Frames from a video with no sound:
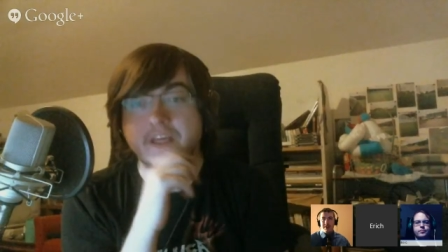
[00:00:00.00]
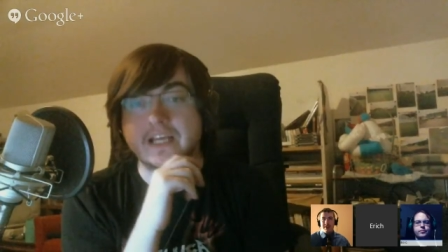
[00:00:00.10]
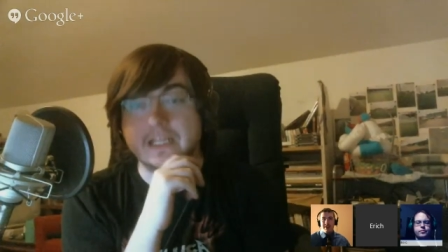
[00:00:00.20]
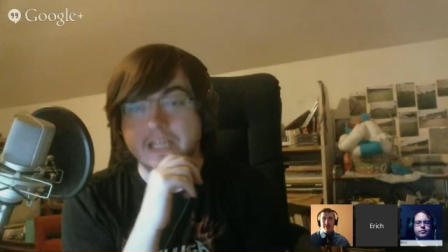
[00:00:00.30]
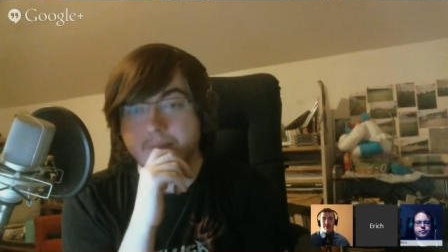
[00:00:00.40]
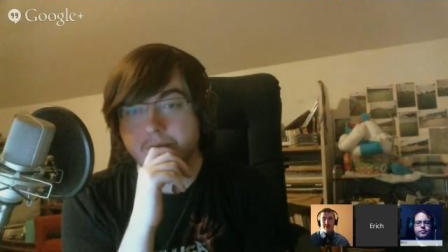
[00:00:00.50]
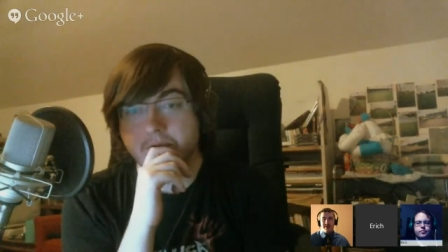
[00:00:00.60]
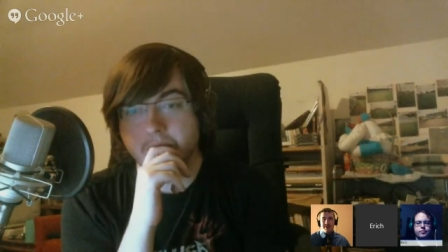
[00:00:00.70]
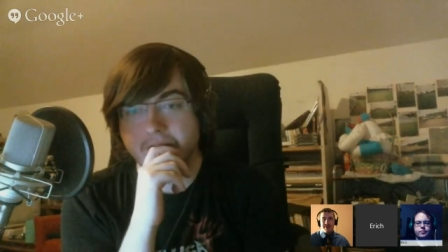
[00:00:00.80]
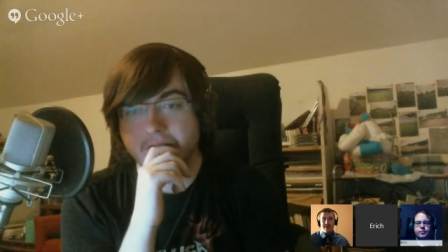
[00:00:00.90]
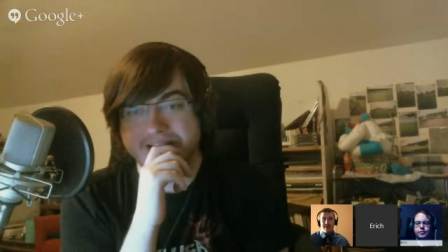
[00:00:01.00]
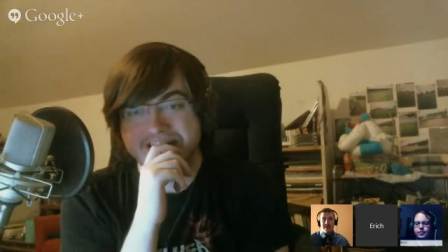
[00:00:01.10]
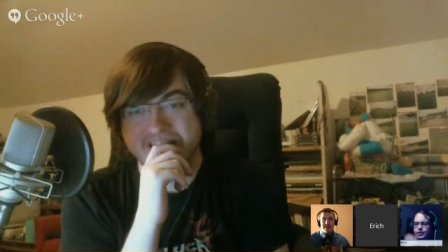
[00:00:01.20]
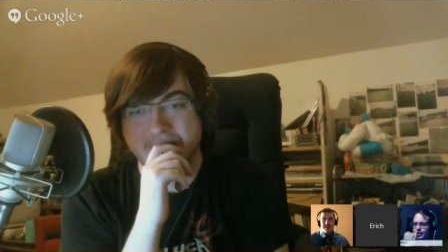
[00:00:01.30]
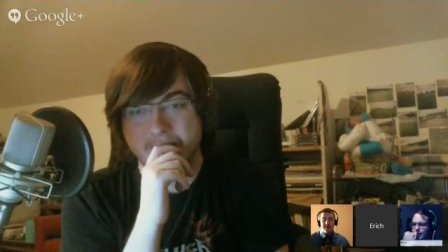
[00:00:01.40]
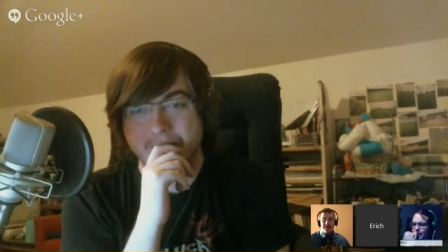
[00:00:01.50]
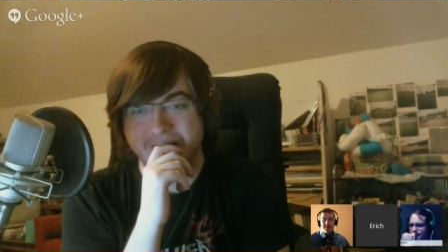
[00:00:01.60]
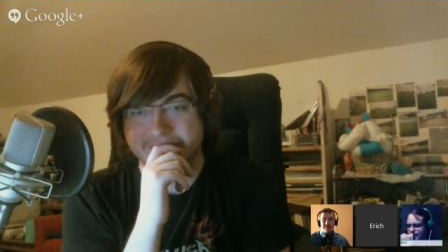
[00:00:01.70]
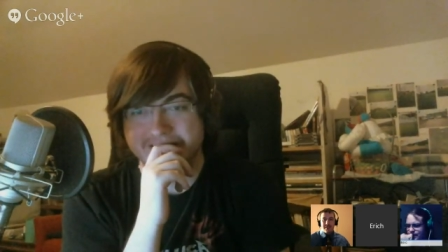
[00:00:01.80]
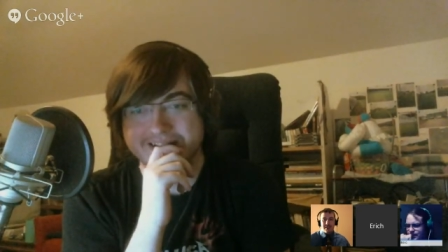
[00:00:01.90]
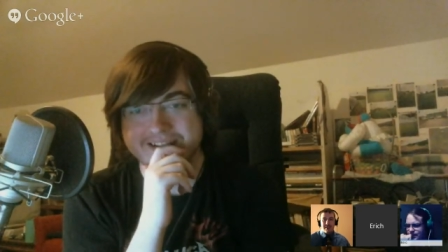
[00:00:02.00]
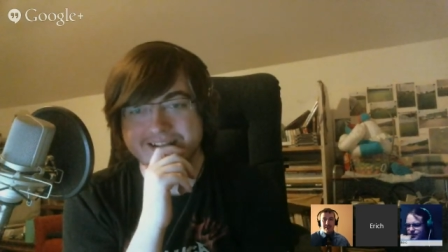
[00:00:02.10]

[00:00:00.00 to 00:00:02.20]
a lot of people complained to them about it.